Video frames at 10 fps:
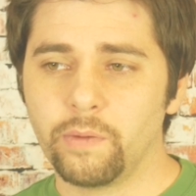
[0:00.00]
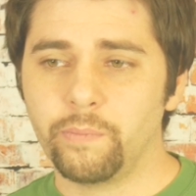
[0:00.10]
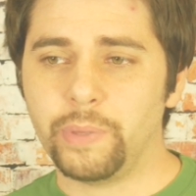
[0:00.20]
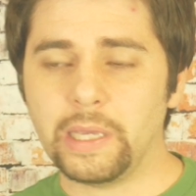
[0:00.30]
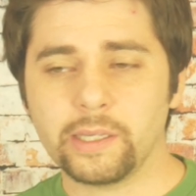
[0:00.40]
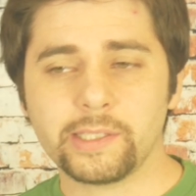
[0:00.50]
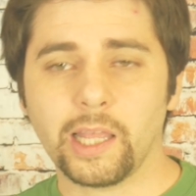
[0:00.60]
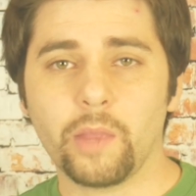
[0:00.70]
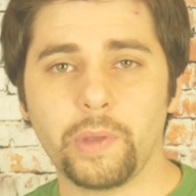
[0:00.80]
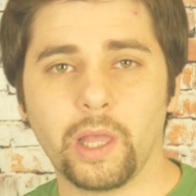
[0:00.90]
being
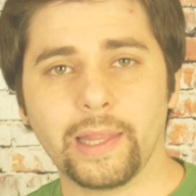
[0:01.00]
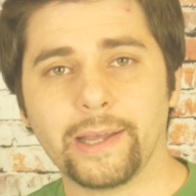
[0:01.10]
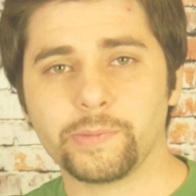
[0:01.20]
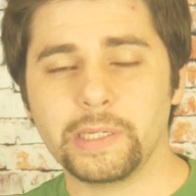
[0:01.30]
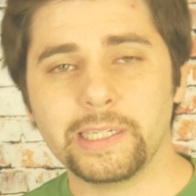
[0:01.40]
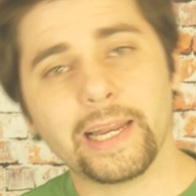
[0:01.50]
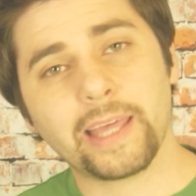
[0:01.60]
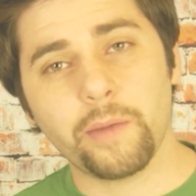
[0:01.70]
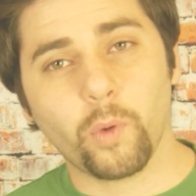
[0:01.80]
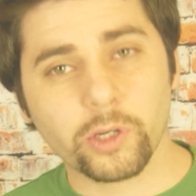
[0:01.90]
celibate allows me to
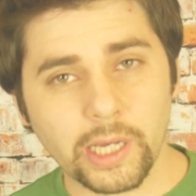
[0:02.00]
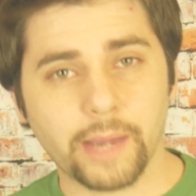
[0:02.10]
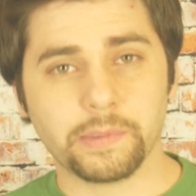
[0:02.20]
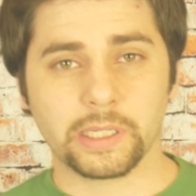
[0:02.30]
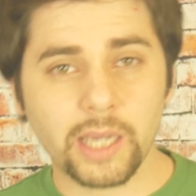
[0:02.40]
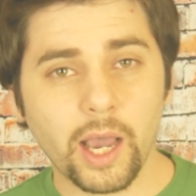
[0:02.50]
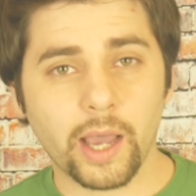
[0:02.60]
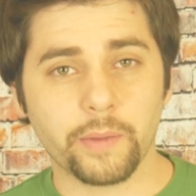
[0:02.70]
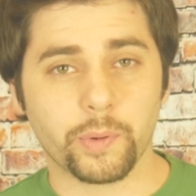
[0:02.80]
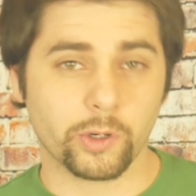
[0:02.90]
dedicate more time to
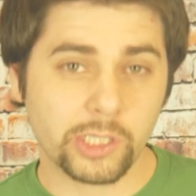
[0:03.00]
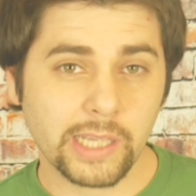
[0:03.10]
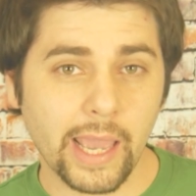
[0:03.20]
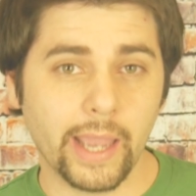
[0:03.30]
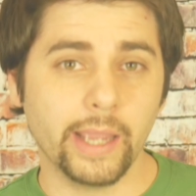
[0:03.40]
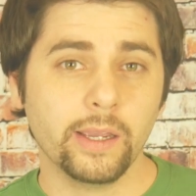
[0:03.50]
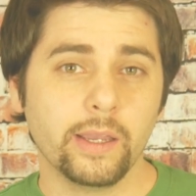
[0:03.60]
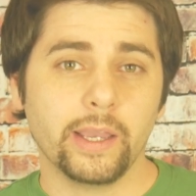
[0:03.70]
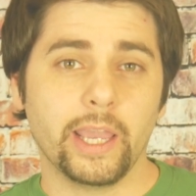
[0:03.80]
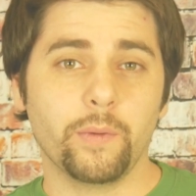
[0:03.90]
God per se. It